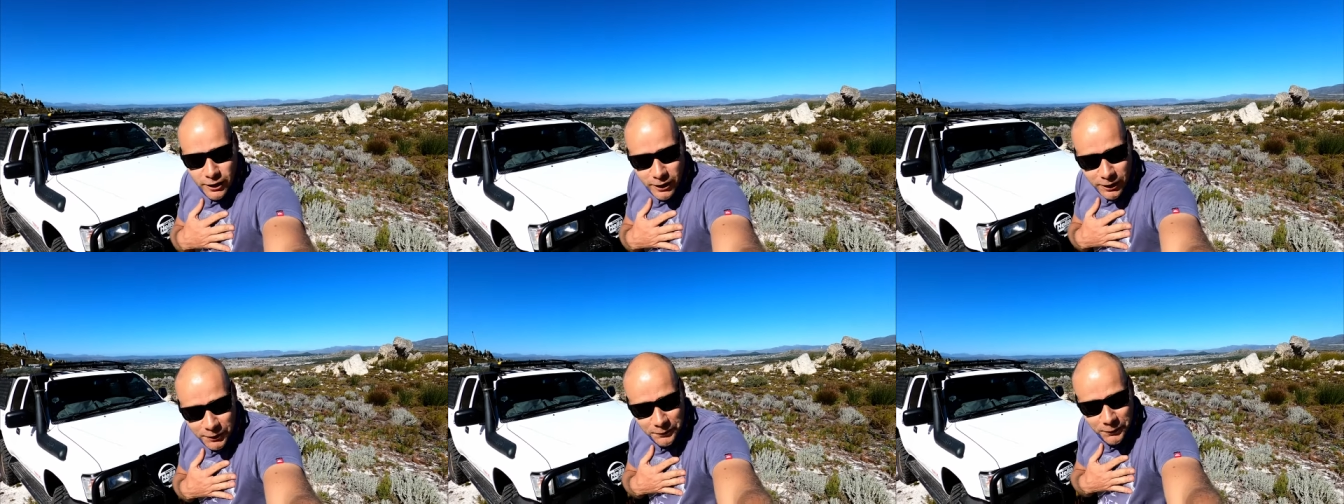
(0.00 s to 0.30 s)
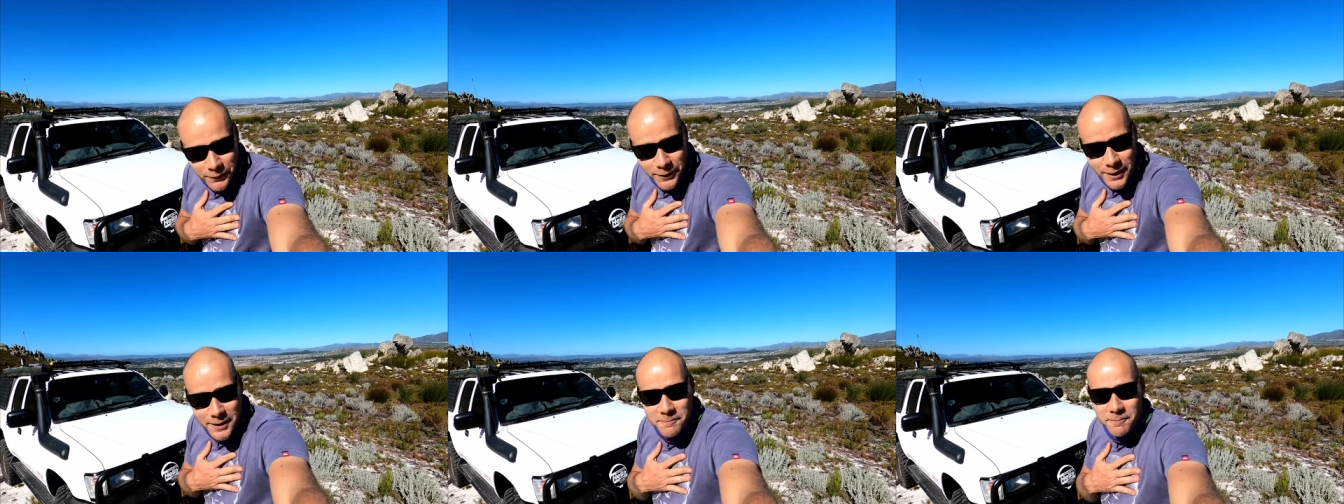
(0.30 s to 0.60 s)

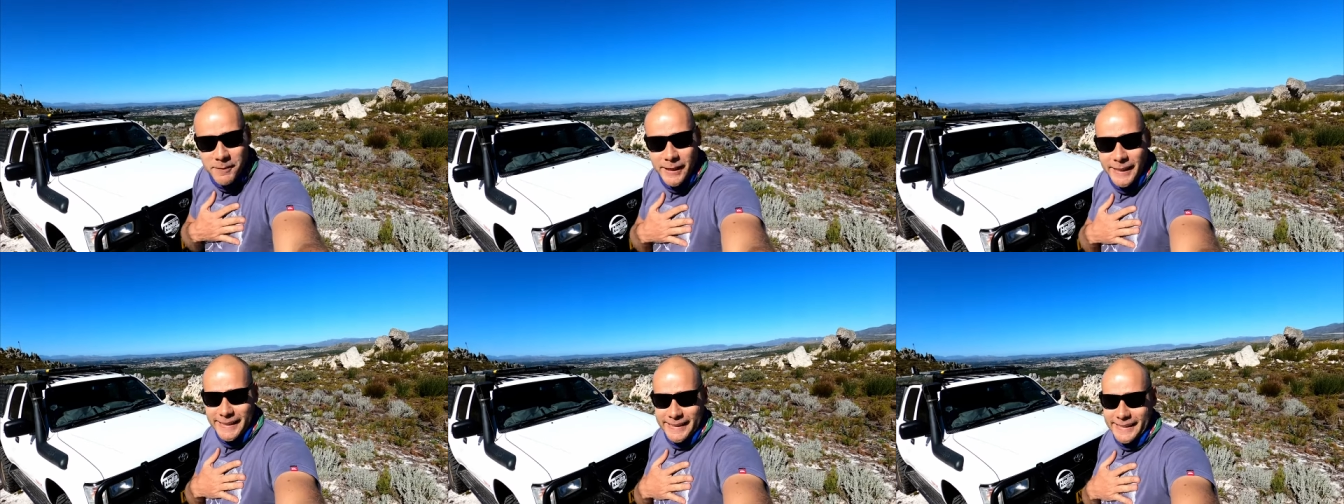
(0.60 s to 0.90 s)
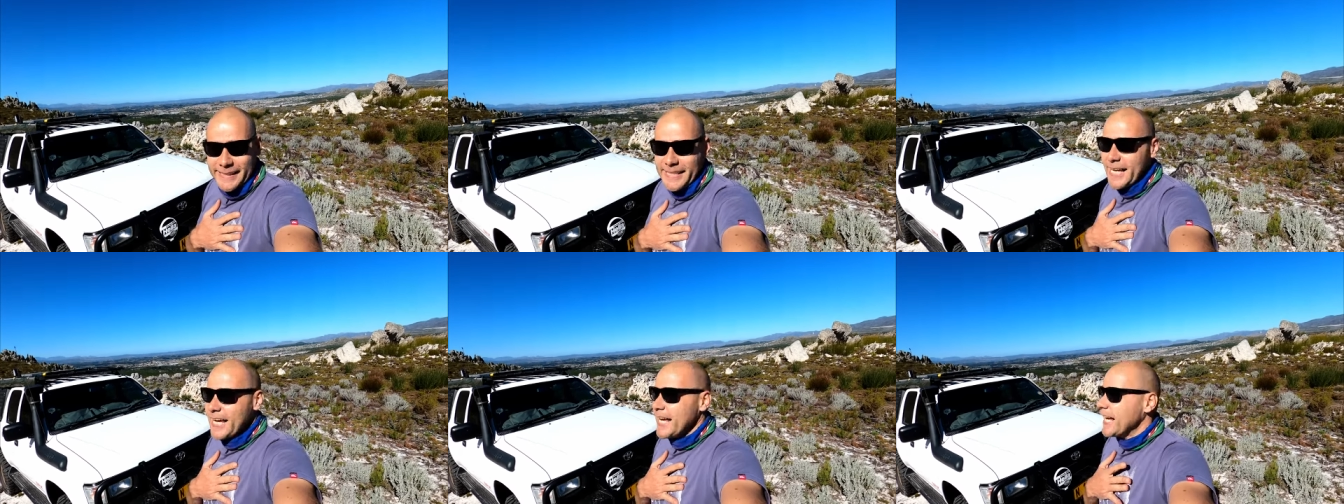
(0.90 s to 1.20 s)
hard for that
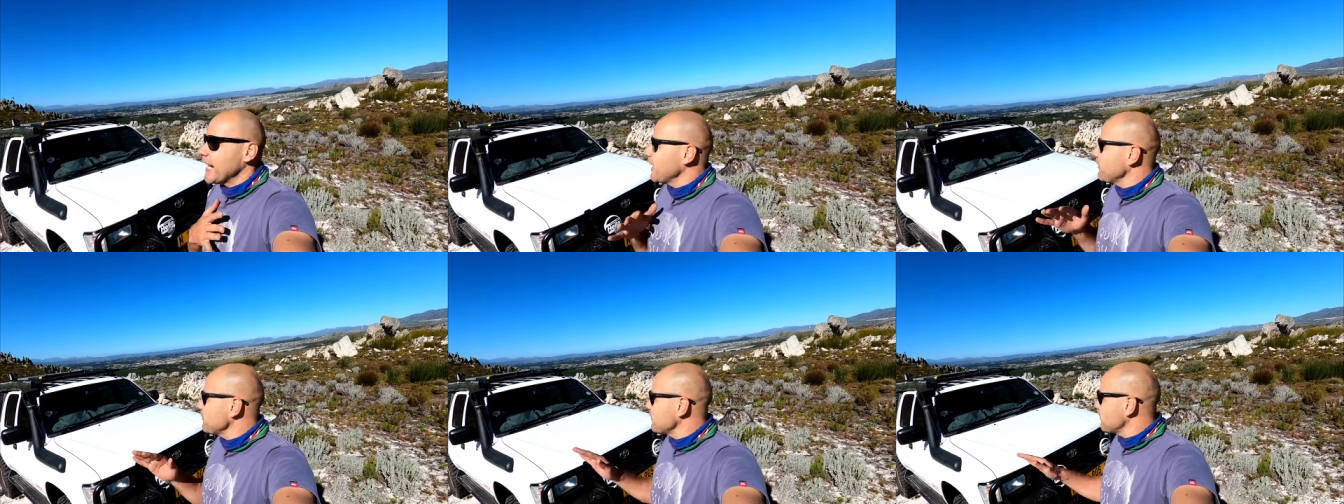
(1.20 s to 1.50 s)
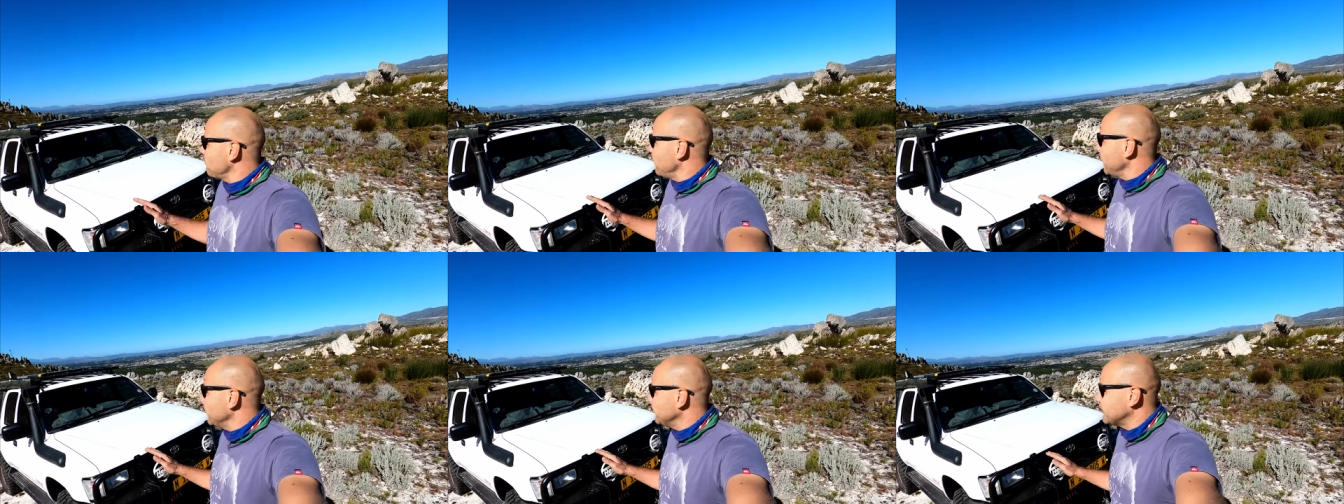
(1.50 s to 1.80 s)
money and I've
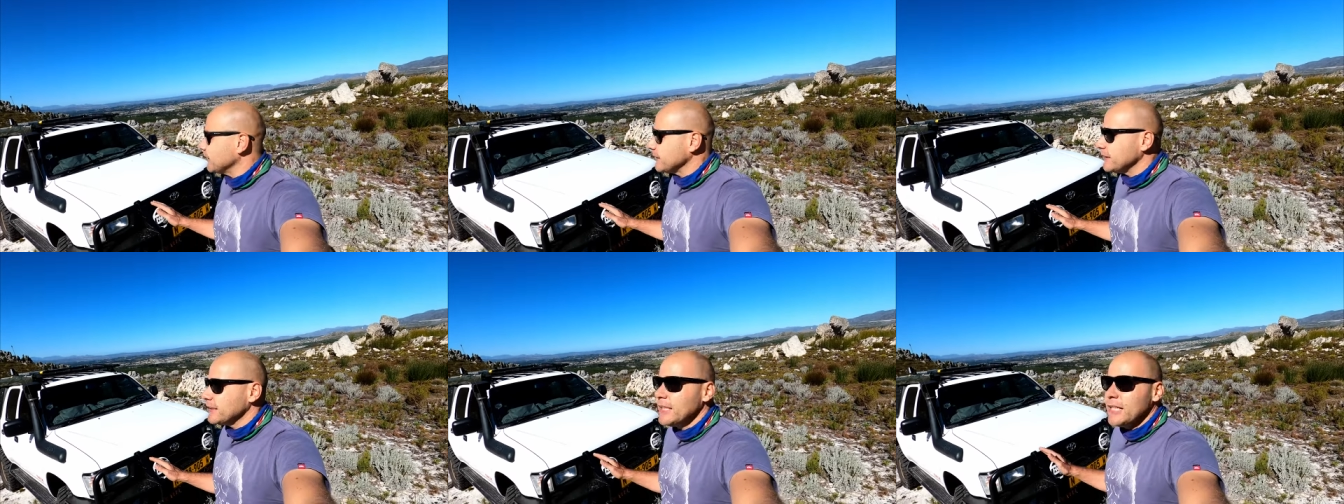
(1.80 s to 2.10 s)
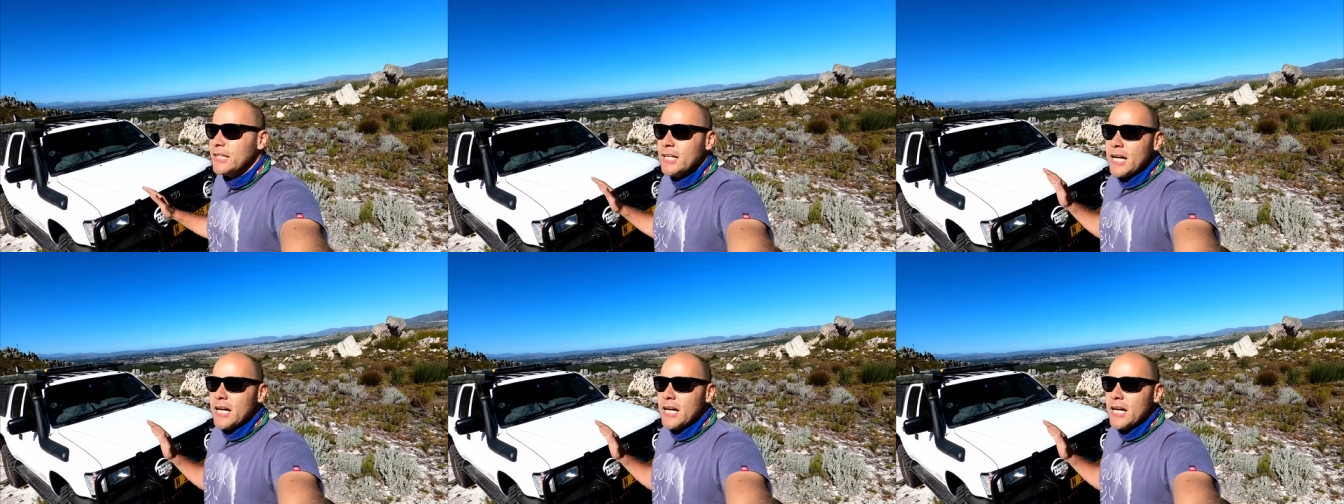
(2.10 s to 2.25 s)
spent it.